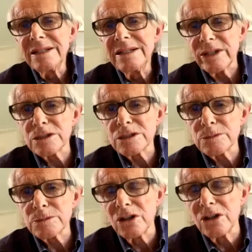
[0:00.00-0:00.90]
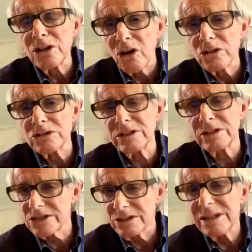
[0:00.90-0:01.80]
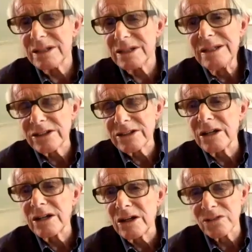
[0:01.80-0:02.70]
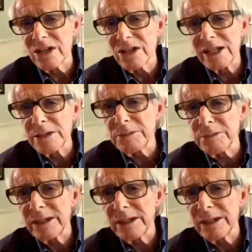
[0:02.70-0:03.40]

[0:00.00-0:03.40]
We have finally to explode the